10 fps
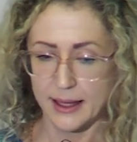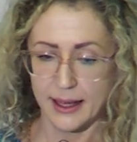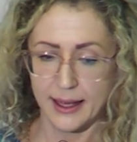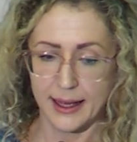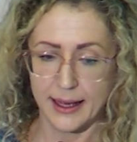
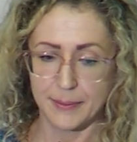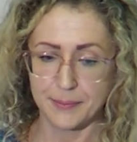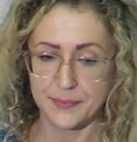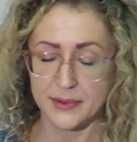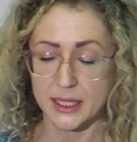
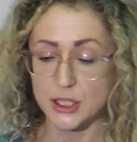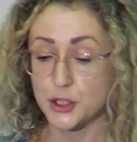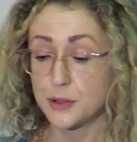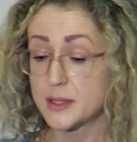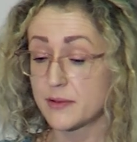In
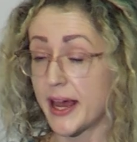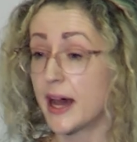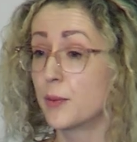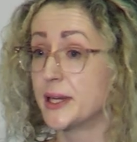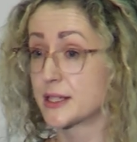terms of
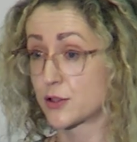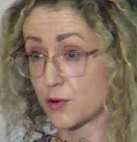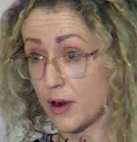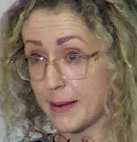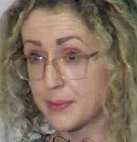how we
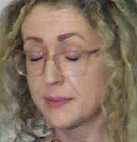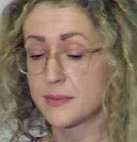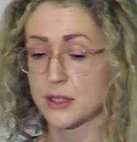describe them,